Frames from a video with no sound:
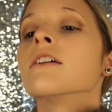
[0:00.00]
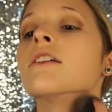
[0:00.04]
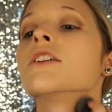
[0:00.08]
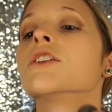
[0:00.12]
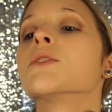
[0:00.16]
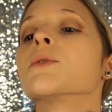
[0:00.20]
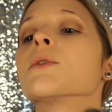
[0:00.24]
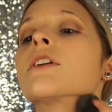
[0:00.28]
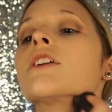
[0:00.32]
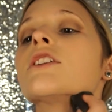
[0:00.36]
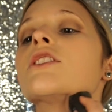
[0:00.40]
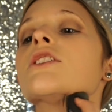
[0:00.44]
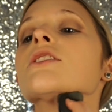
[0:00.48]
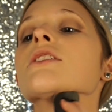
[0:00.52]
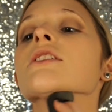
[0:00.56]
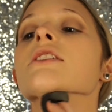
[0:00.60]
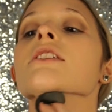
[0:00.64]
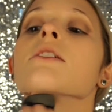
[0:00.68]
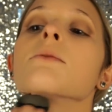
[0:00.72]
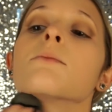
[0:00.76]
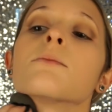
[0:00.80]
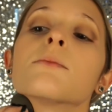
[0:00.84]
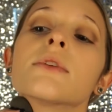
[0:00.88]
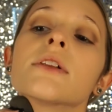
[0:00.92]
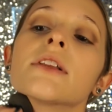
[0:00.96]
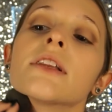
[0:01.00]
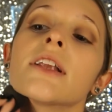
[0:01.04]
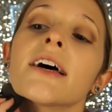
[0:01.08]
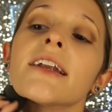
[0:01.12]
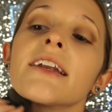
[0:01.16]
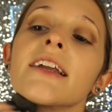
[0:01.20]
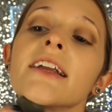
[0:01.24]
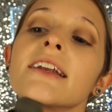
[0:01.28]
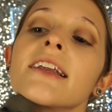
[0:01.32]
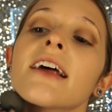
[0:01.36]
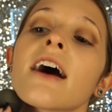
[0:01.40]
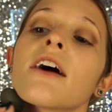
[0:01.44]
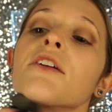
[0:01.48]
You want to just blend
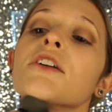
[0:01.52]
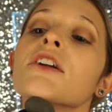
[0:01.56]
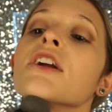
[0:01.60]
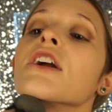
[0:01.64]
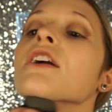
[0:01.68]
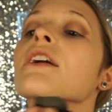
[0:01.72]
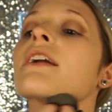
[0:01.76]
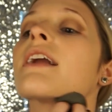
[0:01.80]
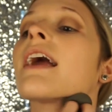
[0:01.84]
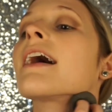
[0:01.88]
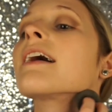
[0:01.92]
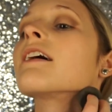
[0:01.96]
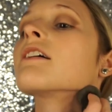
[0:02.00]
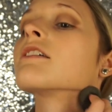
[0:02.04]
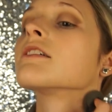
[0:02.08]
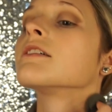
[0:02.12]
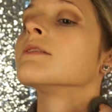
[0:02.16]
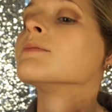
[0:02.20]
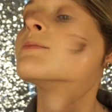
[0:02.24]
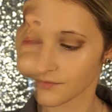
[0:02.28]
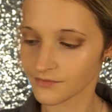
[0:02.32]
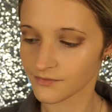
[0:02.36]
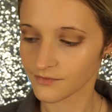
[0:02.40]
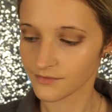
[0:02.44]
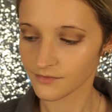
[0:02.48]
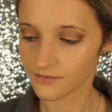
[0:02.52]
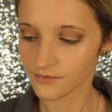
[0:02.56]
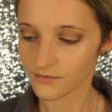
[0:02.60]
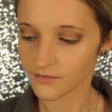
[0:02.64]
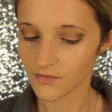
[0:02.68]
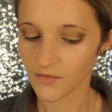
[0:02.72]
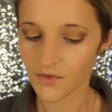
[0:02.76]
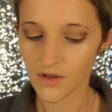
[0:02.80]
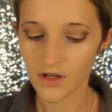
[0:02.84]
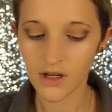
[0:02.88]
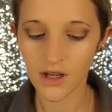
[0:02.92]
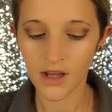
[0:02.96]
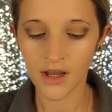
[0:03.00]
it down to your neck.
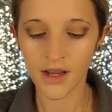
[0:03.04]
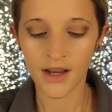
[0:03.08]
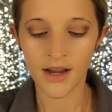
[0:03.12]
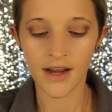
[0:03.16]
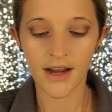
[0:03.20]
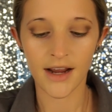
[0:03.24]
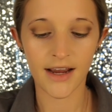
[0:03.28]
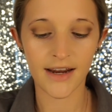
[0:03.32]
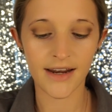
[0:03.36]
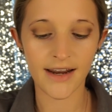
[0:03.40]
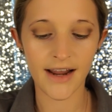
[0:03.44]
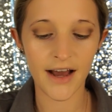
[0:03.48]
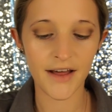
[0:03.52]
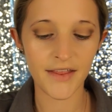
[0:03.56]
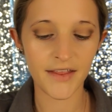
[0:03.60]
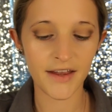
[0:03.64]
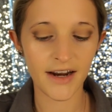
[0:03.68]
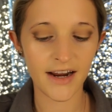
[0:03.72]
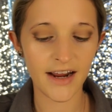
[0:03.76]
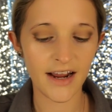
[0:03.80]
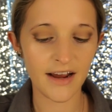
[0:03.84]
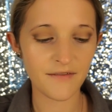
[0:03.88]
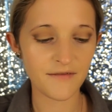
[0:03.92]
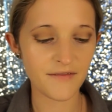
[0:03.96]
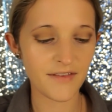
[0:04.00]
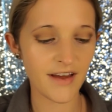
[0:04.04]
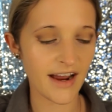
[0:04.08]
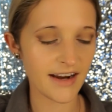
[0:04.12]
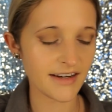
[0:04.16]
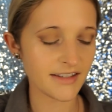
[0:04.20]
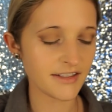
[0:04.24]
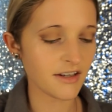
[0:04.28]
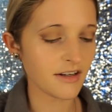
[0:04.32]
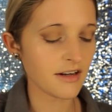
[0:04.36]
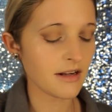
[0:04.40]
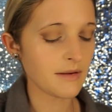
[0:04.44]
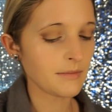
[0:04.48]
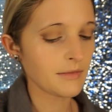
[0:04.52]
And now that I have that
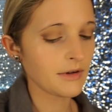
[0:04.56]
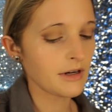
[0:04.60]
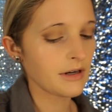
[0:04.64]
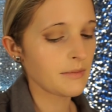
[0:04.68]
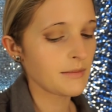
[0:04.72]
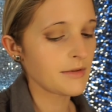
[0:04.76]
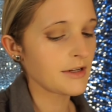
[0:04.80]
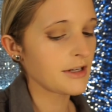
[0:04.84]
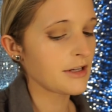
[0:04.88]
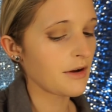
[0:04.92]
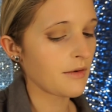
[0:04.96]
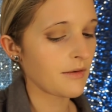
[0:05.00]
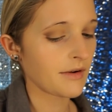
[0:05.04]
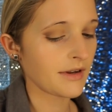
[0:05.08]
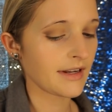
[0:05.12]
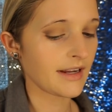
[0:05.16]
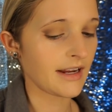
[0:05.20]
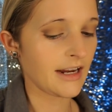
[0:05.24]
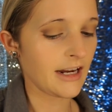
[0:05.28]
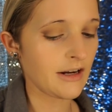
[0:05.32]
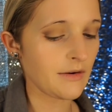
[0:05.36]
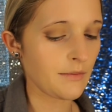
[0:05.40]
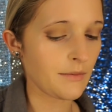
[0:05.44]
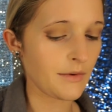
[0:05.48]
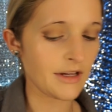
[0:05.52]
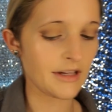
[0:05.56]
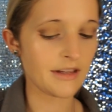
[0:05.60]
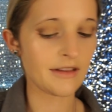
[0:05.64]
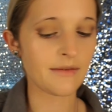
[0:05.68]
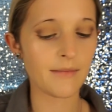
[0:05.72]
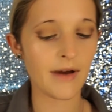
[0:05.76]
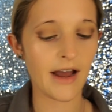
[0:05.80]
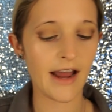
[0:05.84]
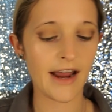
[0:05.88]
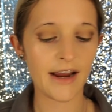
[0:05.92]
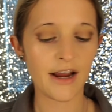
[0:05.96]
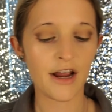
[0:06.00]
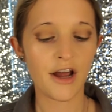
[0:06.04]
done, I'm going to be going in with
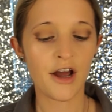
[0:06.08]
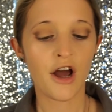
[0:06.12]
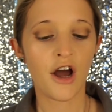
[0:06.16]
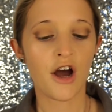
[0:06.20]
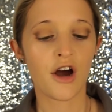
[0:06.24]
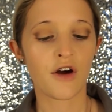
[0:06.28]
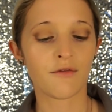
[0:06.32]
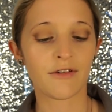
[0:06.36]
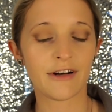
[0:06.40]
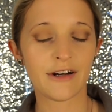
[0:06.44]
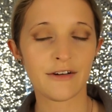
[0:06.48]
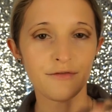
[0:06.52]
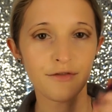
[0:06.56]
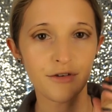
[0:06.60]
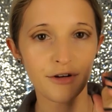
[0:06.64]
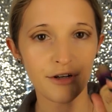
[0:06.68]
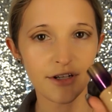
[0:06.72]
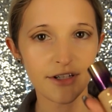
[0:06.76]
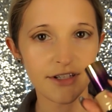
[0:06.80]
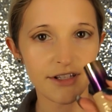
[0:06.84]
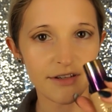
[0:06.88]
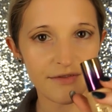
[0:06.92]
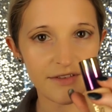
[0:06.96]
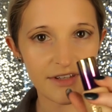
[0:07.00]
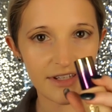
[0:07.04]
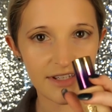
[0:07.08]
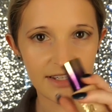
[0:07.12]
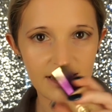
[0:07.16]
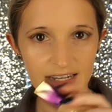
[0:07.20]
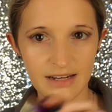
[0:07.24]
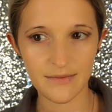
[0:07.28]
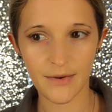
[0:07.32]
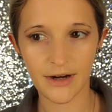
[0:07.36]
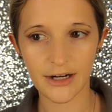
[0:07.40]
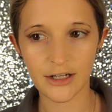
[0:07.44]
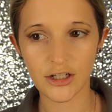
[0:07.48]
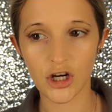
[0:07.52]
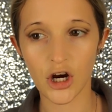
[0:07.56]
my Rainforest of the Sea
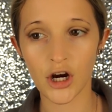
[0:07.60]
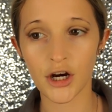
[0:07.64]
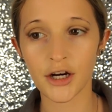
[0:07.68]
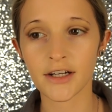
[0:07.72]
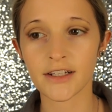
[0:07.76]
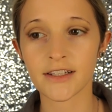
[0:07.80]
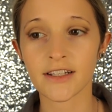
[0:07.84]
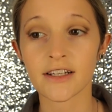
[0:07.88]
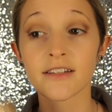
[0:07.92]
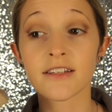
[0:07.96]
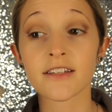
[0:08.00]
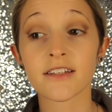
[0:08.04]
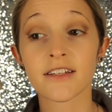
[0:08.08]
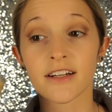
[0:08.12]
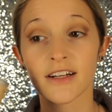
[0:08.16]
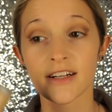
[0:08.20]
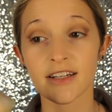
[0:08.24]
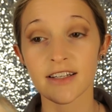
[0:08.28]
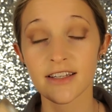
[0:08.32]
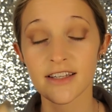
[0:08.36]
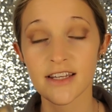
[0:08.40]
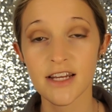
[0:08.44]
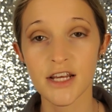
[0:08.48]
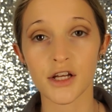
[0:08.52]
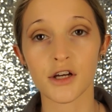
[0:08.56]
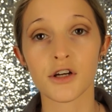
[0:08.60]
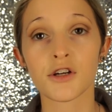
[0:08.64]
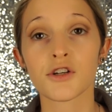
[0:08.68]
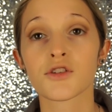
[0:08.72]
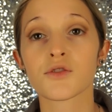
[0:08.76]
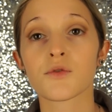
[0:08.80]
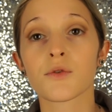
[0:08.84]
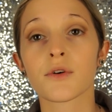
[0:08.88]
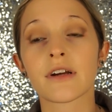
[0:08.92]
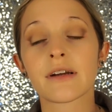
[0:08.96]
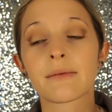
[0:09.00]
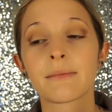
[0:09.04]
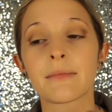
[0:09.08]
by Tarte, and this is a concealer, so
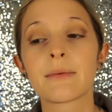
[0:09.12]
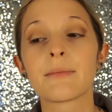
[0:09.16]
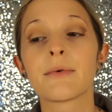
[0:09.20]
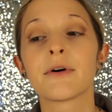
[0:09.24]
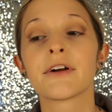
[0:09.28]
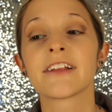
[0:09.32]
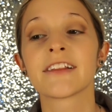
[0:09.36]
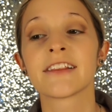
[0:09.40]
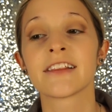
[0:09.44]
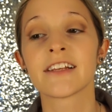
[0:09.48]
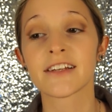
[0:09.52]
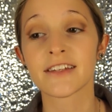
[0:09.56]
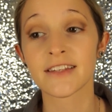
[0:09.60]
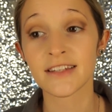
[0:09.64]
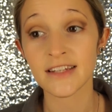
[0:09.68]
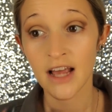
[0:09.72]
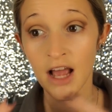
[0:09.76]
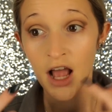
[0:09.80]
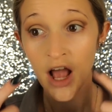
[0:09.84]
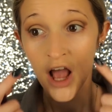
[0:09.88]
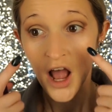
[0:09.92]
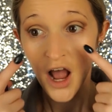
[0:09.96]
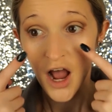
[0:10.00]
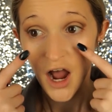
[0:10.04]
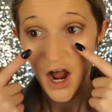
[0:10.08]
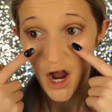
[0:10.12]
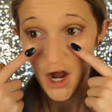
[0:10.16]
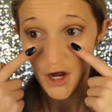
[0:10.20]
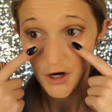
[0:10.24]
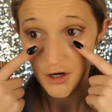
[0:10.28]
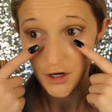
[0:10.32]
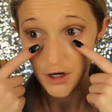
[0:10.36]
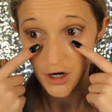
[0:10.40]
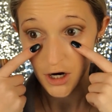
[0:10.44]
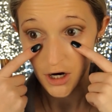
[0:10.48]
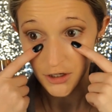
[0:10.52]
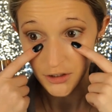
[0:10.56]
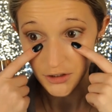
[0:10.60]
we're going to be putting this on
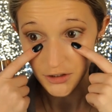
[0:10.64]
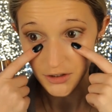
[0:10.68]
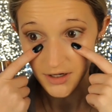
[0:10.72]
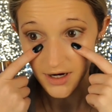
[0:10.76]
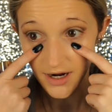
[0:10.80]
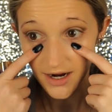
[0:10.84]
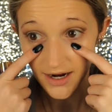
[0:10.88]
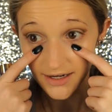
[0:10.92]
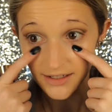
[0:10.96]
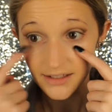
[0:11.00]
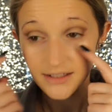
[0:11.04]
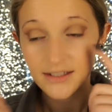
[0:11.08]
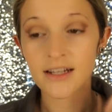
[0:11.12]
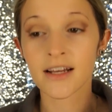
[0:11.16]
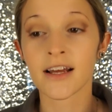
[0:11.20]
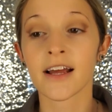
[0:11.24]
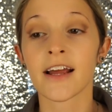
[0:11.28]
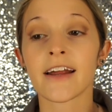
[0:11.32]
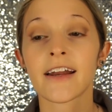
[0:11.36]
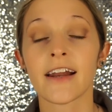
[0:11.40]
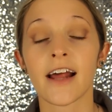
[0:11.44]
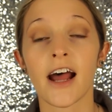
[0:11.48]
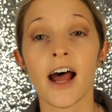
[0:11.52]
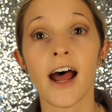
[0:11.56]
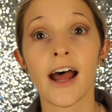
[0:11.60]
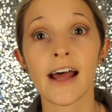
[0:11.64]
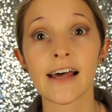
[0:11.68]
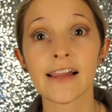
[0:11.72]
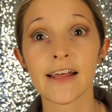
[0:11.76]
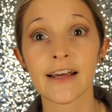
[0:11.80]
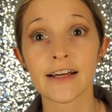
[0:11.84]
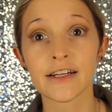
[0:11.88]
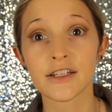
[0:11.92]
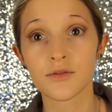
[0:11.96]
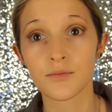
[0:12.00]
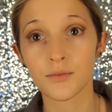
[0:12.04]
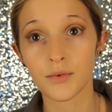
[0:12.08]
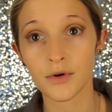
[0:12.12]
our under eyes, and I
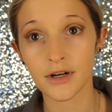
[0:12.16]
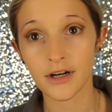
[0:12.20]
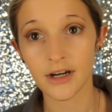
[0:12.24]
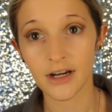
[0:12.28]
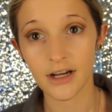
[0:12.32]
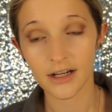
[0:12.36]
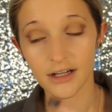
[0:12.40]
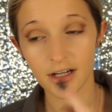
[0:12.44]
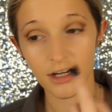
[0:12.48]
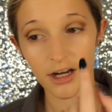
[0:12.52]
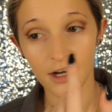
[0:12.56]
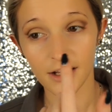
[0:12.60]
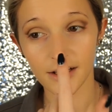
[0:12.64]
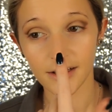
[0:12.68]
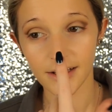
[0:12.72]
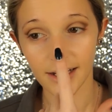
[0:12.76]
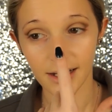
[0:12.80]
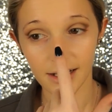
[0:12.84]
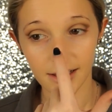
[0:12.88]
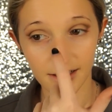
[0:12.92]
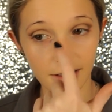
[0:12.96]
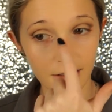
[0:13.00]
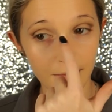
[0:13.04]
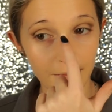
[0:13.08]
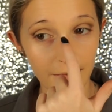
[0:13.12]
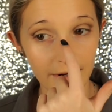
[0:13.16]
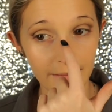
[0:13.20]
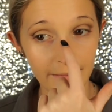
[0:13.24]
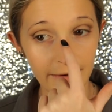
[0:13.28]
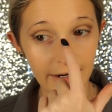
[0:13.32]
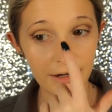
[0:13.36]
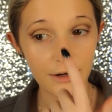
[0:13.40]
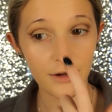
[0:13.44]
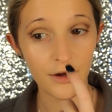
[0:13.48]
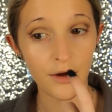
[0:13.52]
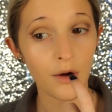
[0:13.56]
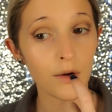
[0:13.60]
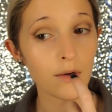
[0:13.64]
like to put it like a little bit on my
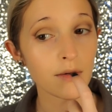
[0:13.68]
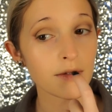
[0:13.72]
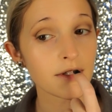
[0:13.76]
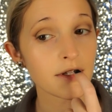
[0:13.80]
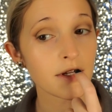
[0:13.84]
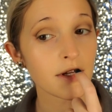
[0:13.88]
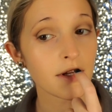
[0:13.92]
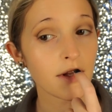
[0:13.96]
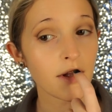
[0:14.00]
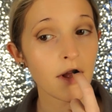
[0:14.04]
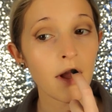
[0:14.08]
nose,